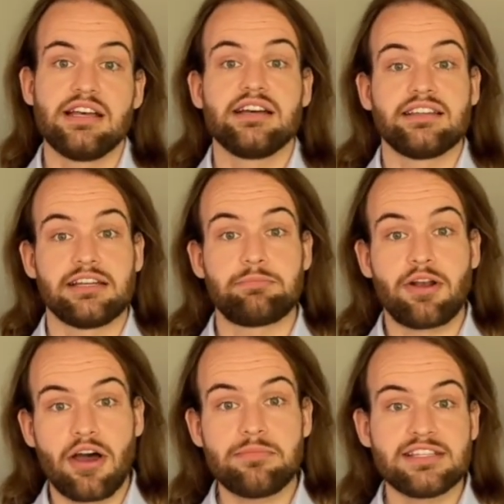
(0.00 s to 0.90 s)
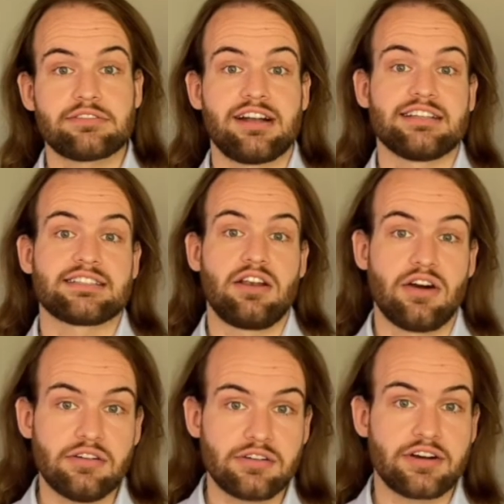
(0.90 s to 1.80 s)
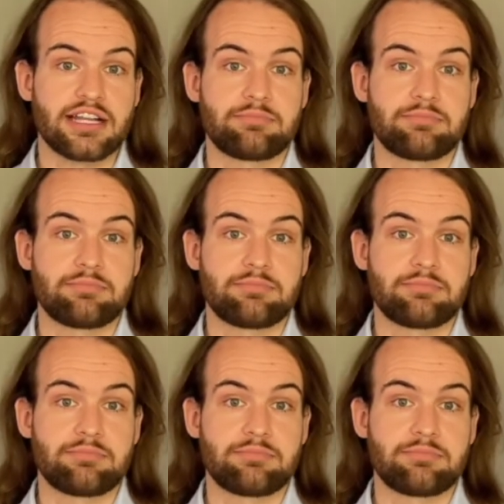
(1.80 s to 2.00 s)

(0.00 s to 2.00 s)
The deployments run as long-running